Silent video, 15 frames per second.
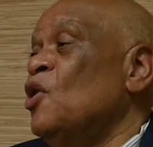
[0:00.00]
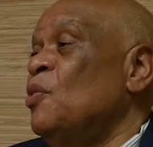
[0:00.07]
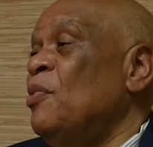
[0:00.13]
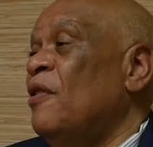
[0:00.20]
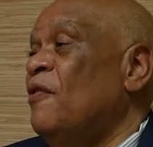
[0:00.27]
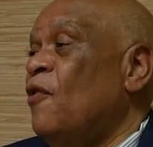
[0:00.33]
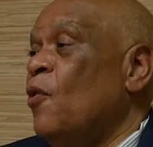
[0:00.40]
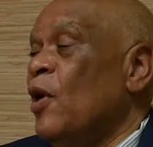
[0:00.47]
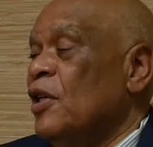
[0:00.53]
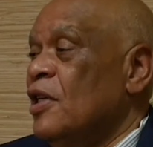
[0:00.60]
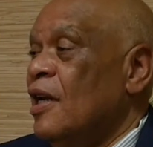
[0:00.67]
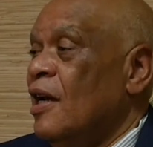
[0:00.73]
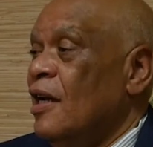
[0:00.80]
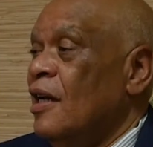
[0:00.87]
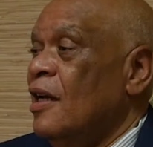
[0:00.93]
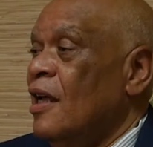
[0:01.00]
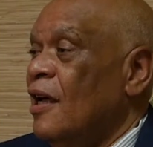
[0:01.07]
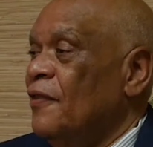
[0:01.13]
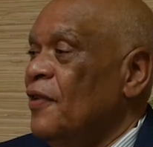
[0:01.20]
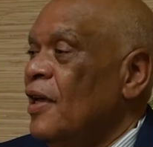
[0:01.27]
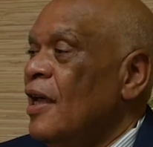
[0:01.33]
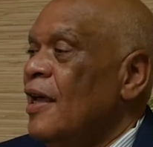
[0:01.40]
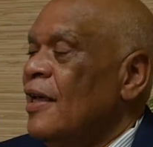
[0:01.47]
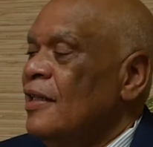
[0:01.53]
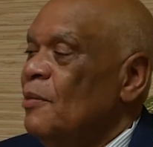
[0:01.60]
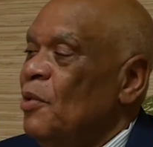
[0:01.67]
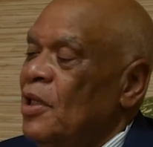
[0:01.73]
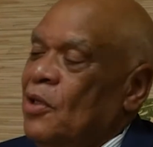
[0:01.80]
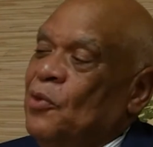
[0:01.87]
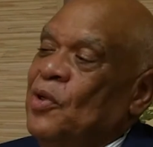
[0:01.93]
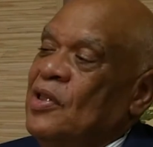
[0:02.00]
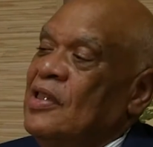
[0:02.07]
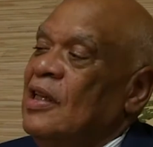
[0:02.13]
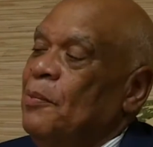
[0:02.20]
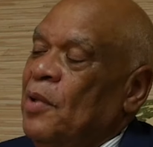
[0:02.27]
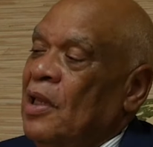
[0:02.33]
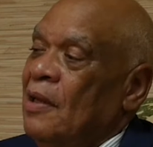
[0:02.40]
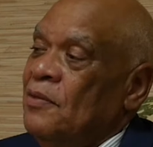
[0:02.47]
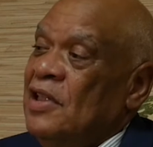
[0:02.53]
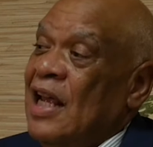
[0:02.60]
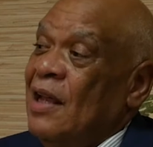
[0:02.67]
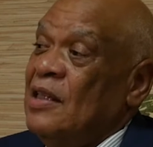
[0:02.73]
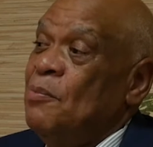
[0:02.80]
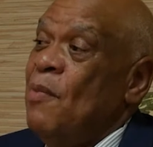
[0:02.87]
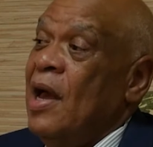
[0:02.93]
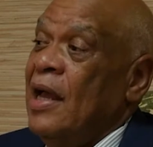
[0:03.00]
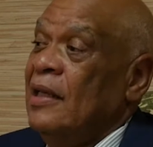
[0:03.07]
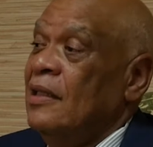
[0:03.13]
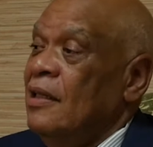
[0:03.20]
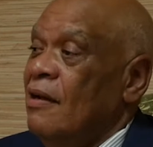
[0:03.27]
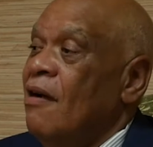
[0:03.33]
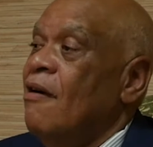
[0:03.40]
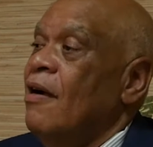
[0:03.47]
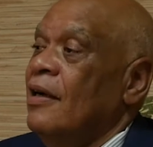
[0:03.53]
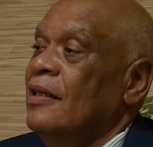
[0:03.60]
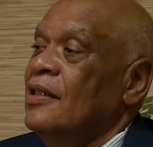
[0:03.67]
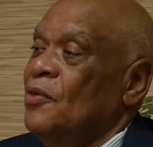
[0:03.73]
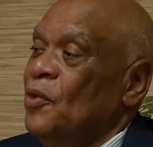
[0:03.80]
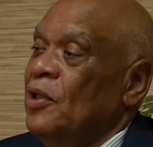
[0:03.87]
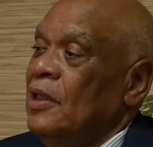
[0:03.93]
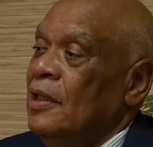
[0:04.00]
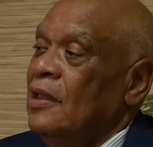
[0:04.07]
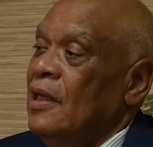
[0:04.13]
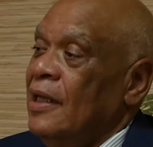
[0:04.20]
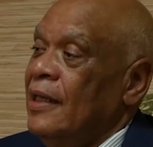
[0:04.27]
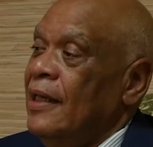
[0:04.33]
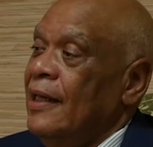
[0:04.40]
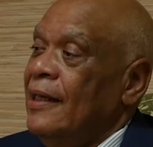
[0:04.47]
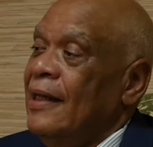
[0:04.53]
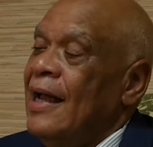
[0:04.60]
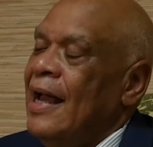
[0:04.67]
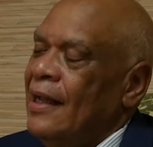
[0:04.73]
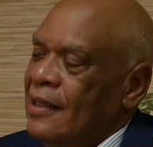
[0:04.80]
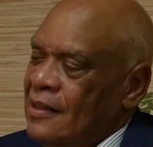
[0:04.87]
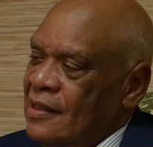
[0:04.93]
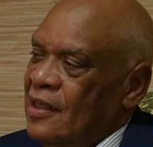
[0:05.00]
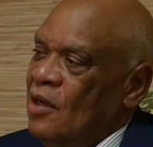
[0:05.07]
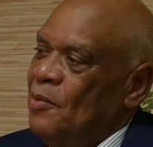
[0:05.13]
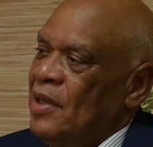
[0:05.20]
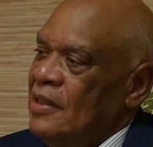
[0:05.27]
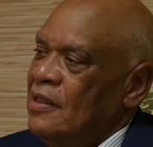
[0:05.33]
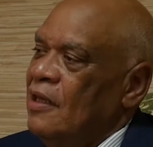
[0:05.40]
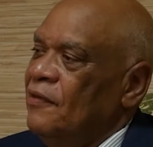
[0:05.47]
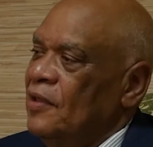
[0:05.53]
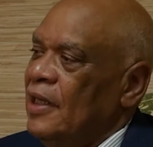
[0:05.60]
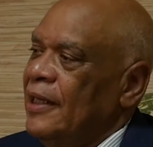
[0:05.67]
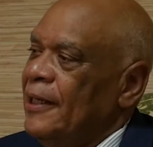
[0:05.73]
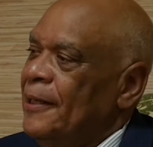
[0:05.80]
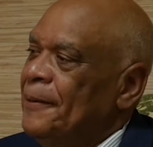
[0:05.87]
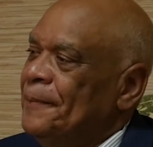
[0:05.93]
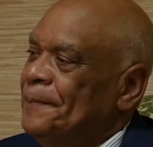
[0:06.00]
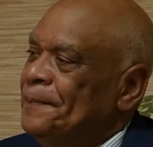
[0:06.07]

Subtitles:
who's been fortunate enough to be the recipient of Jack's mind and heart is really lucky. I consider myself lucky.